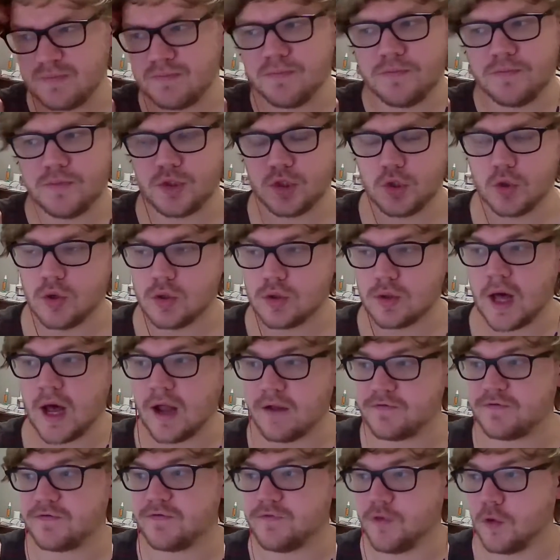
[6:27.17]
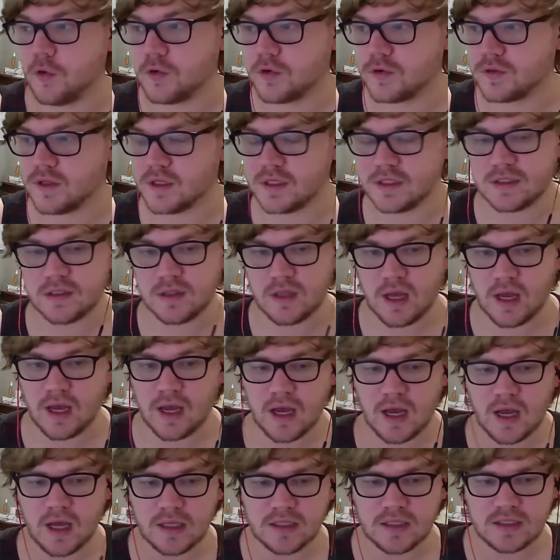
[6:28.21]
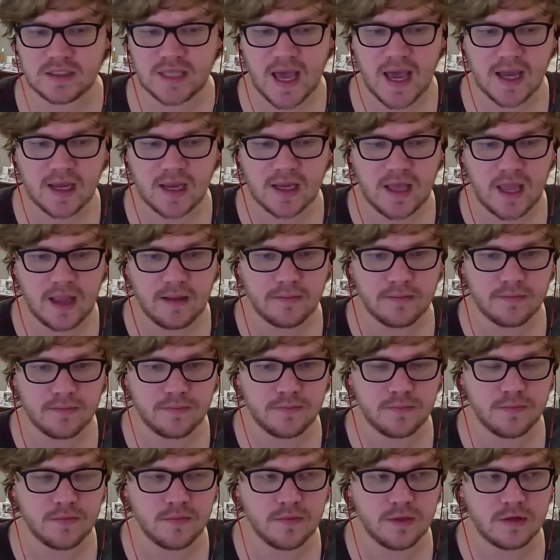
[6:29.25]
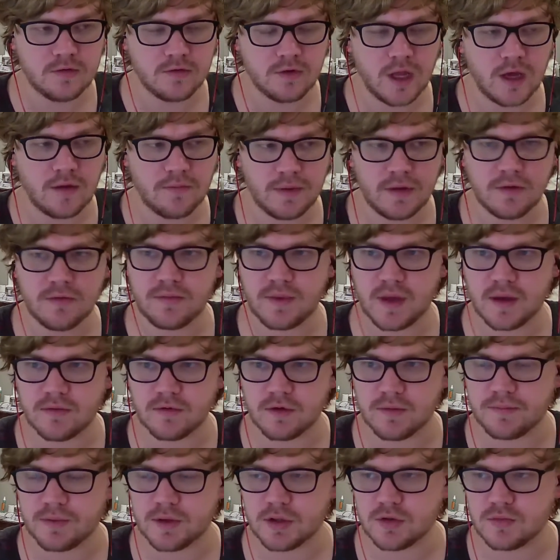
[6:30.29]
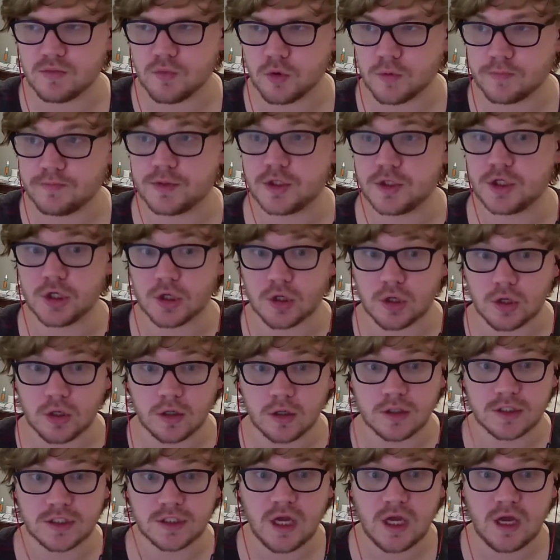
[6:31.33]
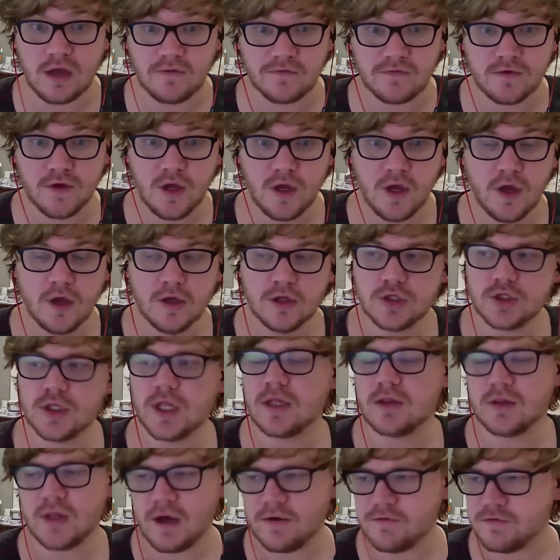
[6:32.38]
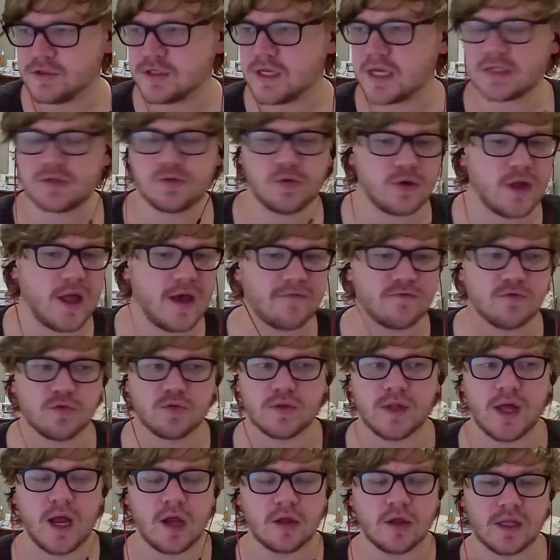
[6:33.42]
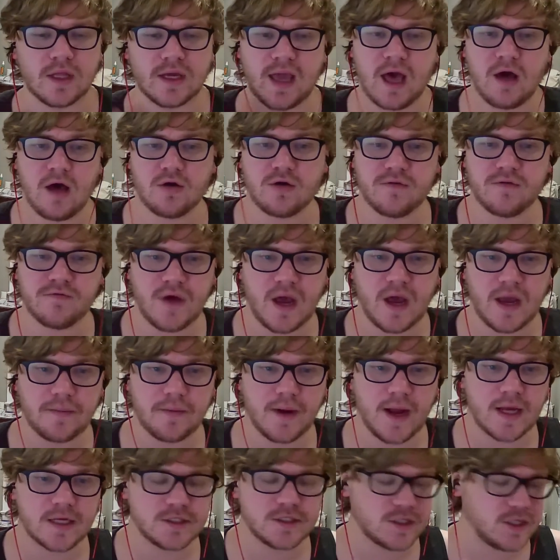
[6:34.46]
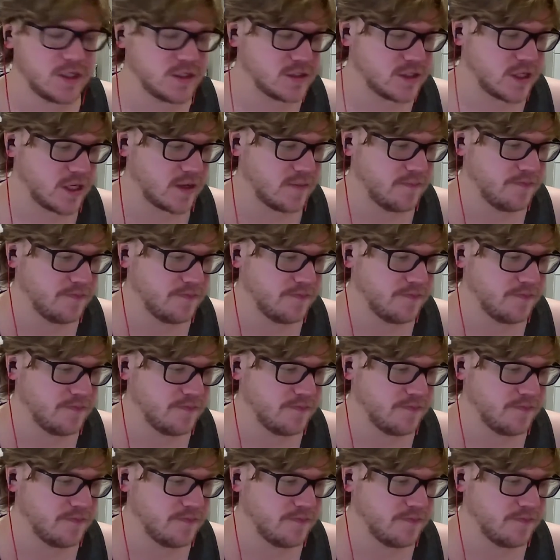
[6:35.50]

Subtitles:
do a lot for the deck, and it would help people be able to build more pure stuff, so that Laval decks won't have to rely on like Halka Fibrax, because like